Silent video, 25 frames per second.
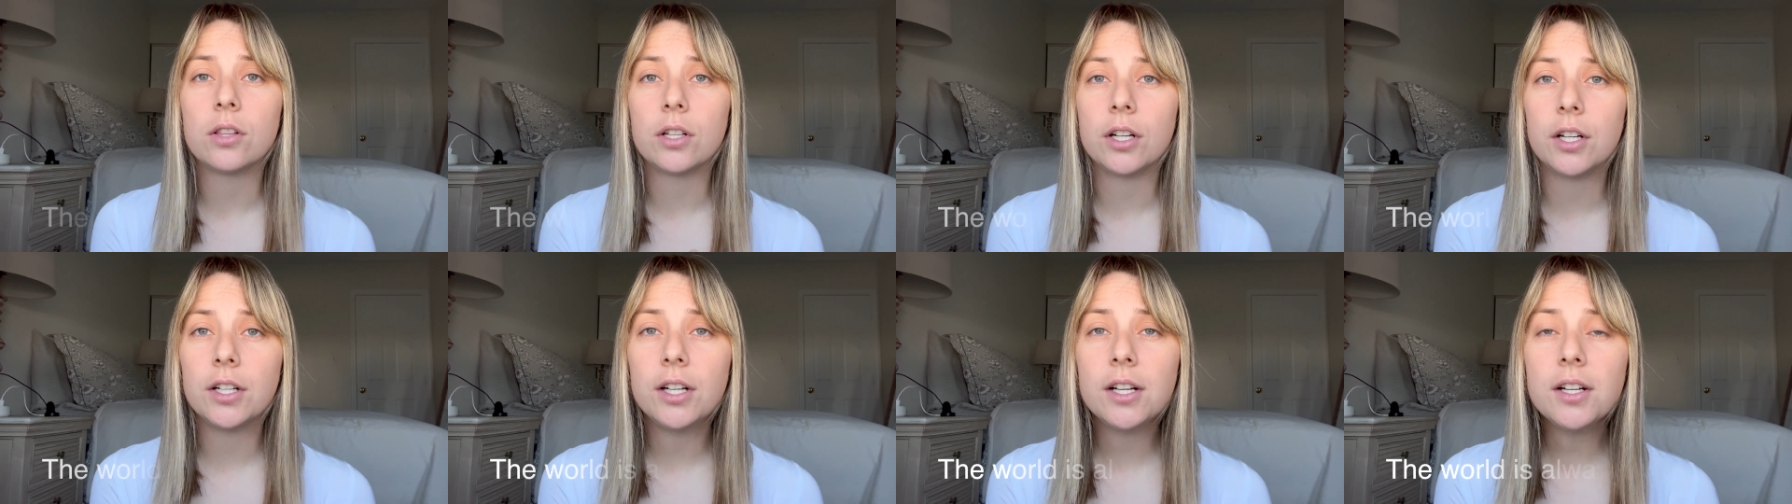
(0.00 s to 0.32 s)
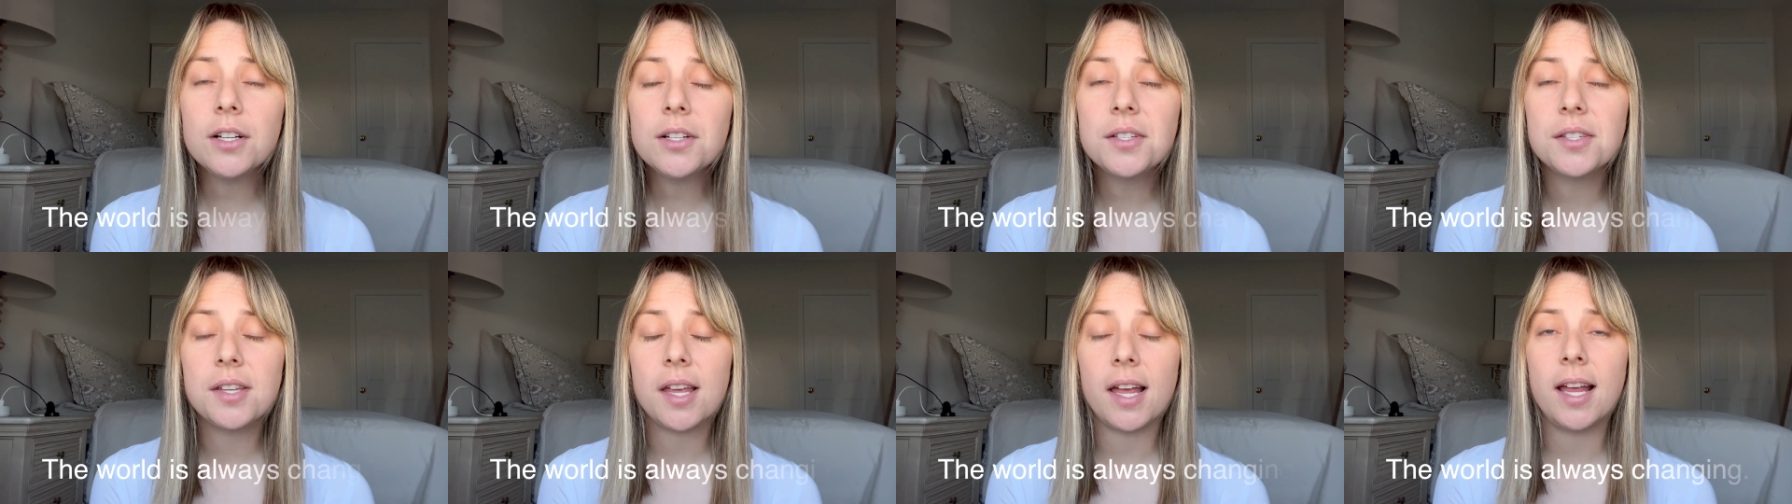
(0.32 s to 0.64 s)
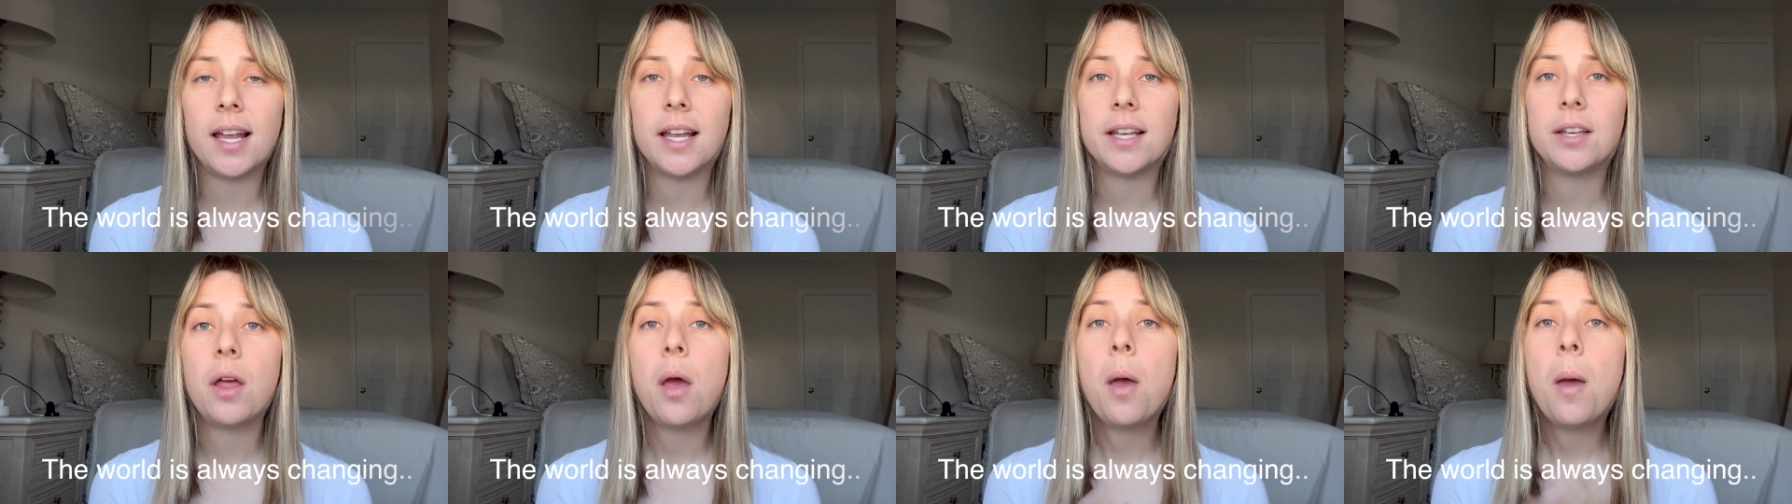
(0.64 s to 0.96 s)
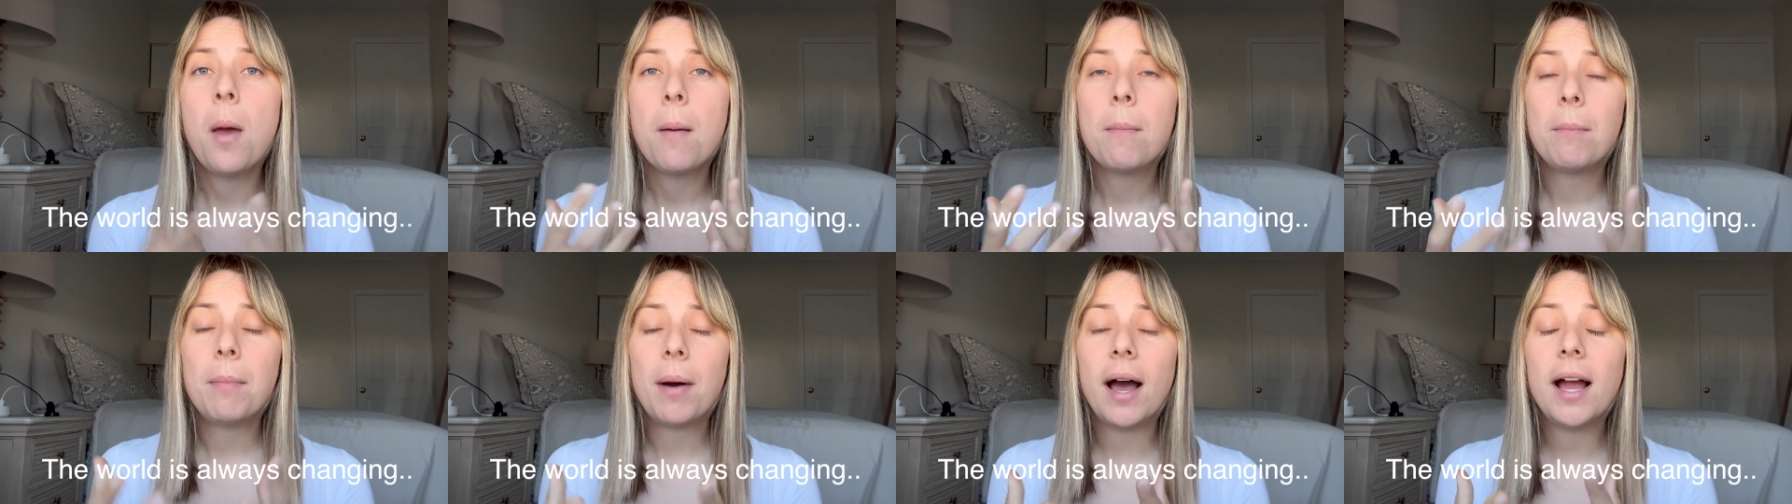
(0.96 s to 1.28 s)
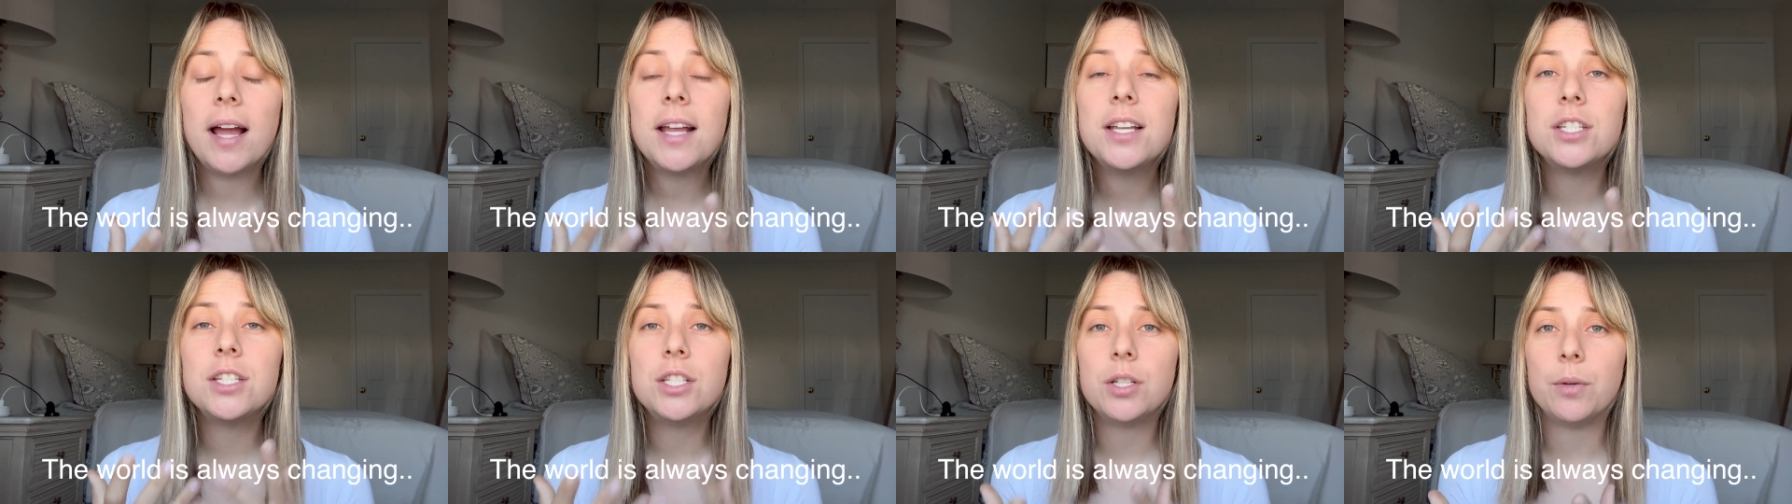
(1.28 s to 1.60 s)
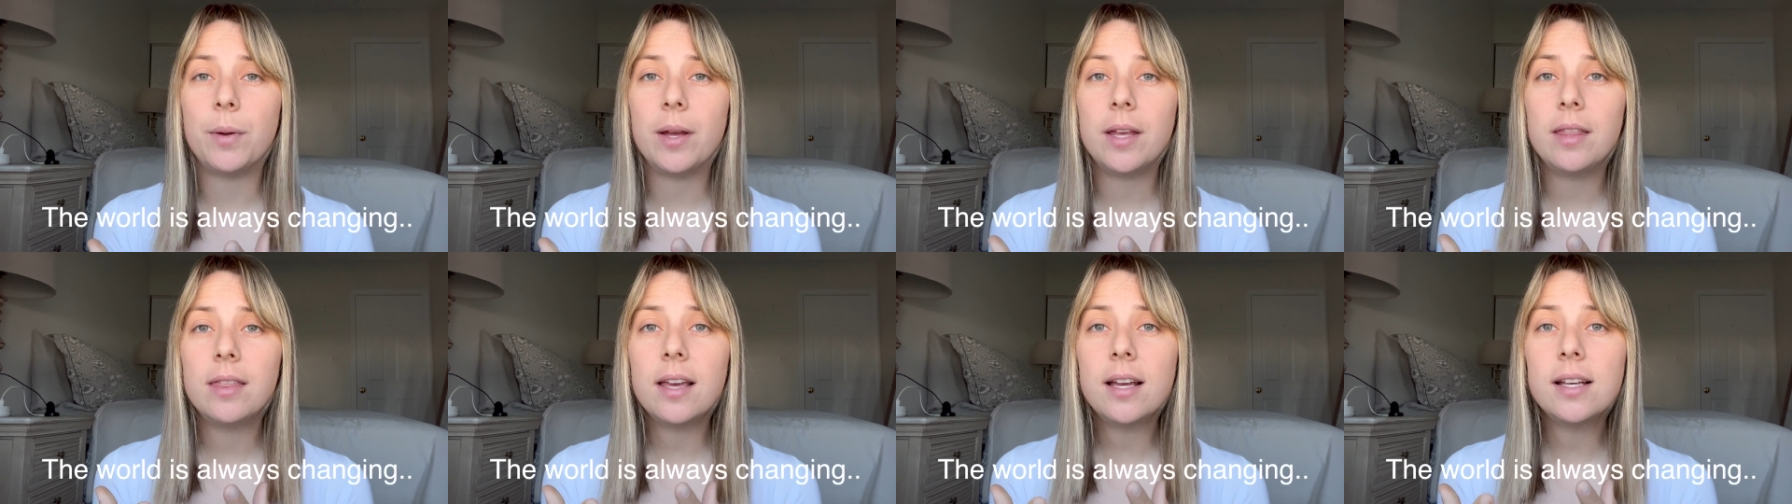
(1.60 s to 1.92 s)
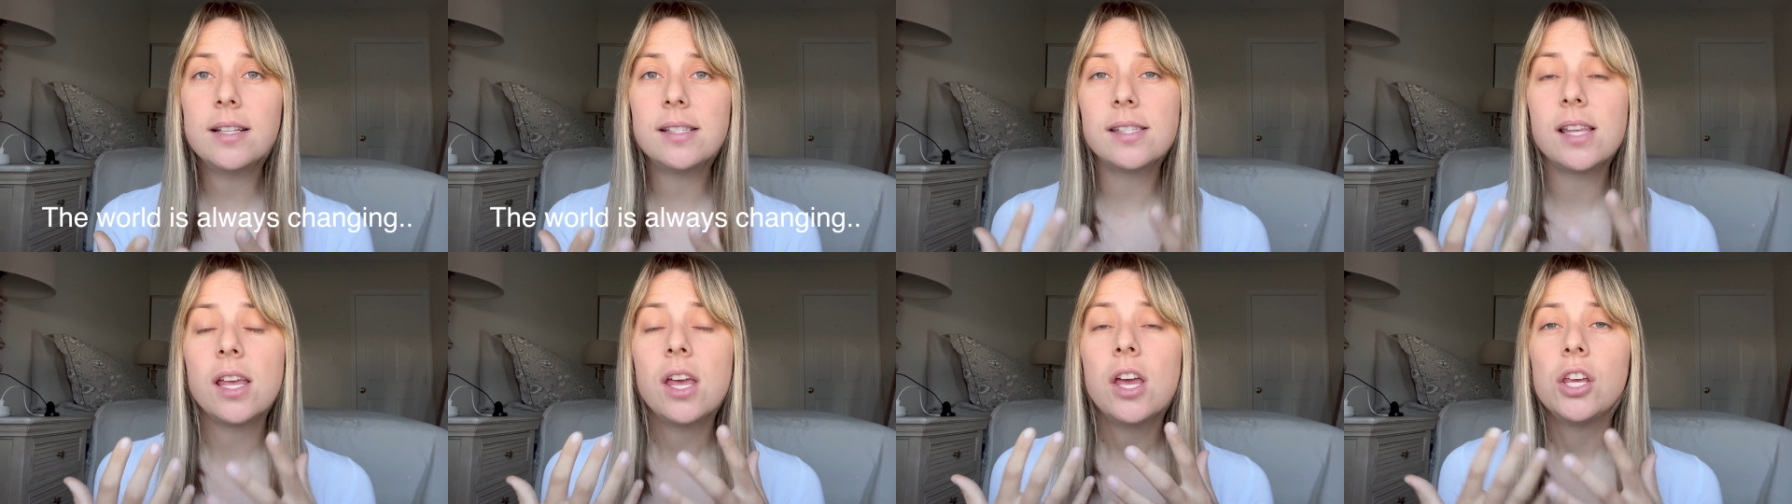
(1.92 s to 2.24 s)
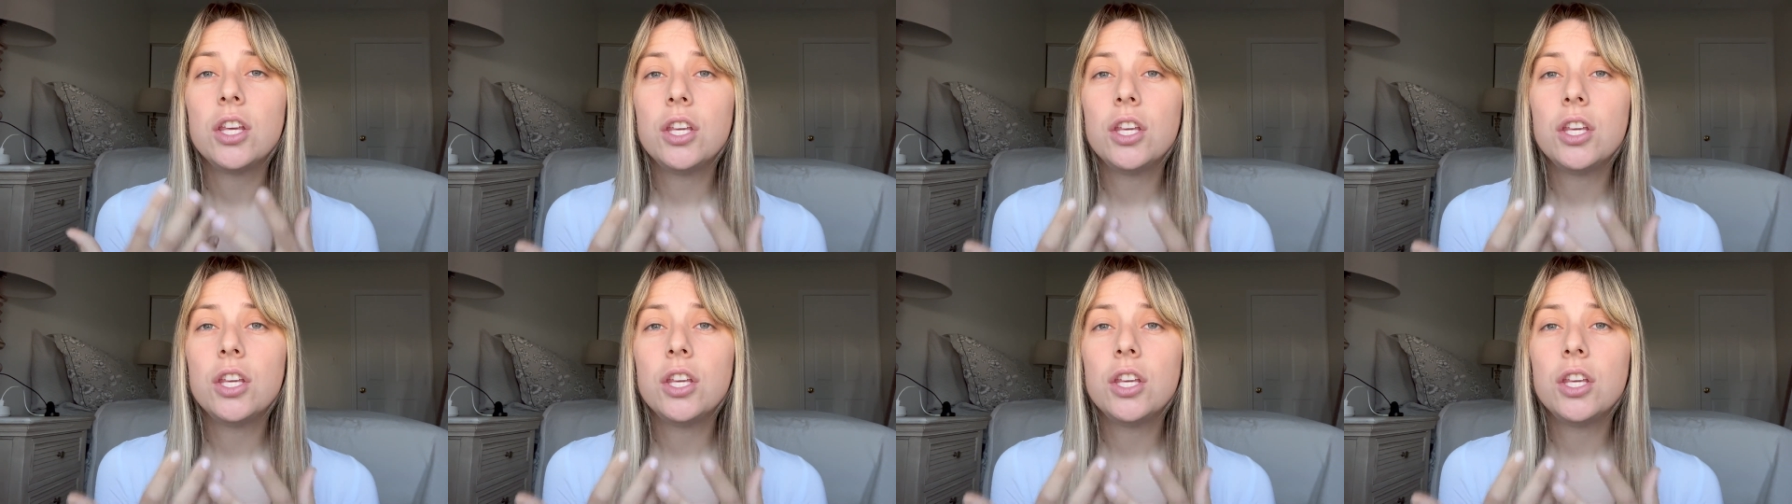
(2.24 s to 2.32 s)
learners and by doing this,